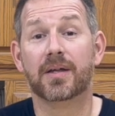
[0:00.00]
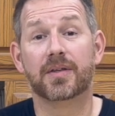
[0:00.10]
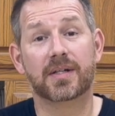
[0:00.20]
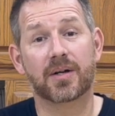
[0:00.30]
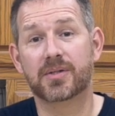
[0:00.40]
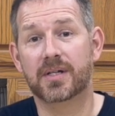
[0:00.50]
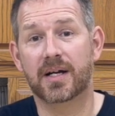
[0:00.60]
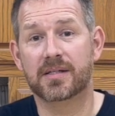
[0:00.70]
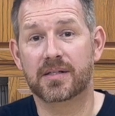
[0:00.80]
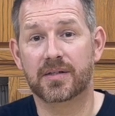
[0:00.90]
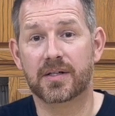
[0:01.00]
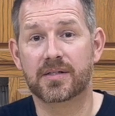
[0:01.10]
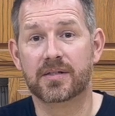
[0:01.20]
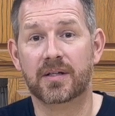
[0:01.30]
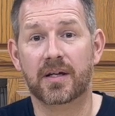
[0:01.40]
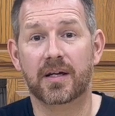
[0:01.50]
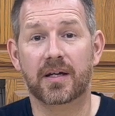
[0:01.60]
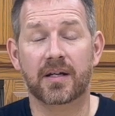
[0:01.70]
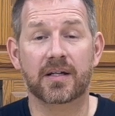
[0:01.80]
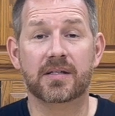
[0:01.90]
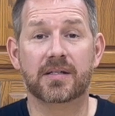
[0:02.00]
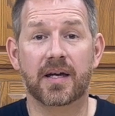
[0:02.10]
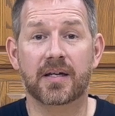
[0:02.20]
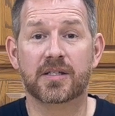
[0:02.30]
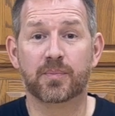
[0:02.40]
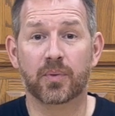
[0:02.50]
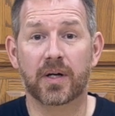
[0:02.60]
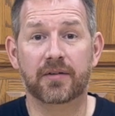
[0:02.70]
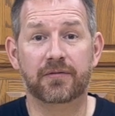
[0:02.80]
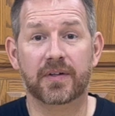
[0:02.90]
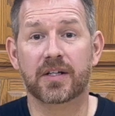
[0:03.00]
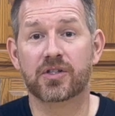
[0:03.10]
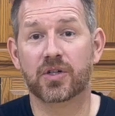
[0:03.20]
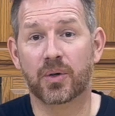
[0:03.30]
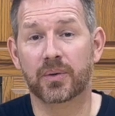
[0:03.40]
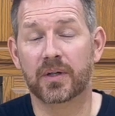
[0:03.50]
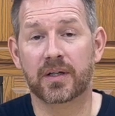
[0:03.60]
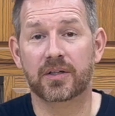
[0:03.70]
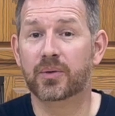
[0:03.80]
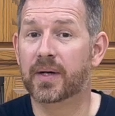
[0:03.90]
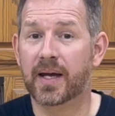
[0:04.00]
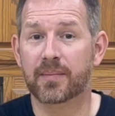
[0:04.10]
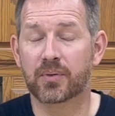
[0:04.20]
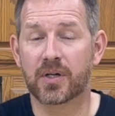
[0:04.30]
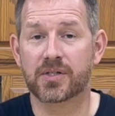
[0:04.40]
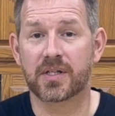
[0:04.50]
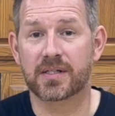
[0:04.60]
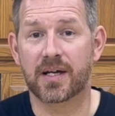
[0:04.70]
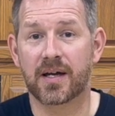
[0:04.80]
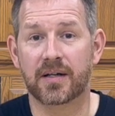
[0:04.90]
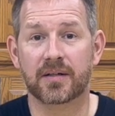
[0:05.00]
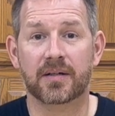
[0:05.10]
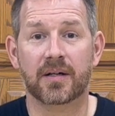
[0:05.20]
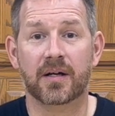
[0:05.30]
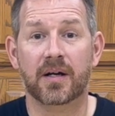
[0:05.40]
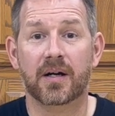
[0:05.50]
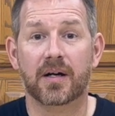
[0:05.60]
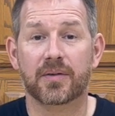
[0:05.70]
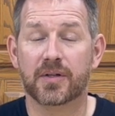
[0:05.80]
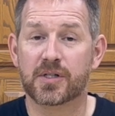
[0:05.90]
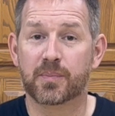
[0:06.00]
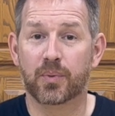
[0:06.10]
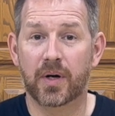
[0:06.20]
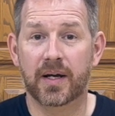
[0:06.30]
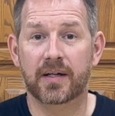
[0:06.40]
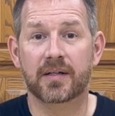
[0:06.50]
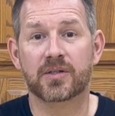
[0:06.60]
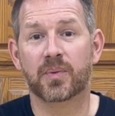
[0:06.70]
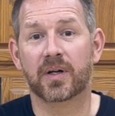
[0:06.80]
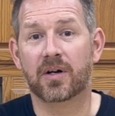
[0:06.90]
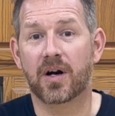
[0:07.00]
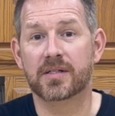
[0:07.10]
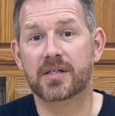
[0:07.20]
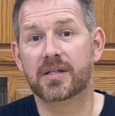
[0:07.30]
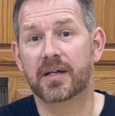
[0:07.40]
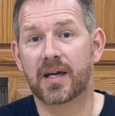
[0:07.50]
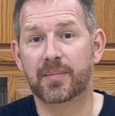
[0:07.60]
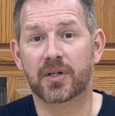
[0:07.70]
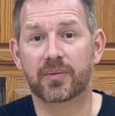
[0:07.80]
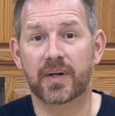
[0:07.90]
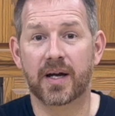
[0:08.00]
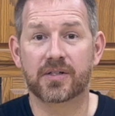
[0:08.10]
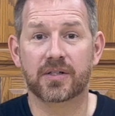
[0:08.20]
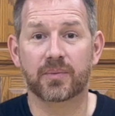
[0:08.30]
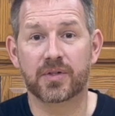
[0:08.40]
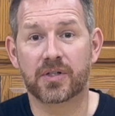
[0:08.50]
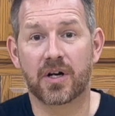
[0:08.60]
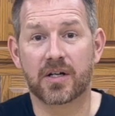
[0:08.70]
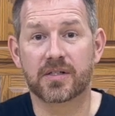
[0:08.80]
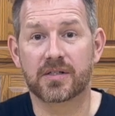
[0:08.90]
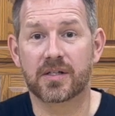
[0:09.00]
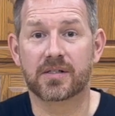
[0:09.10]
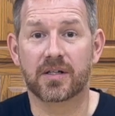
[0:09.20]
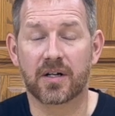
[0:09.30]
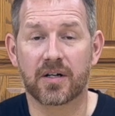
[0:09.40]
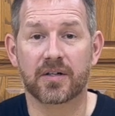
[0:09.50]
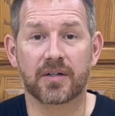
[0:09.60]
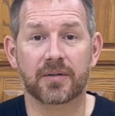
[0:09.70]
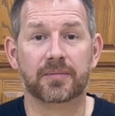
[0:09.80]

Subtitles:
The downsides to this, it is a spray finish only. You can't brush this on. The spraying is what causes the chemical reaction which causes this to harden.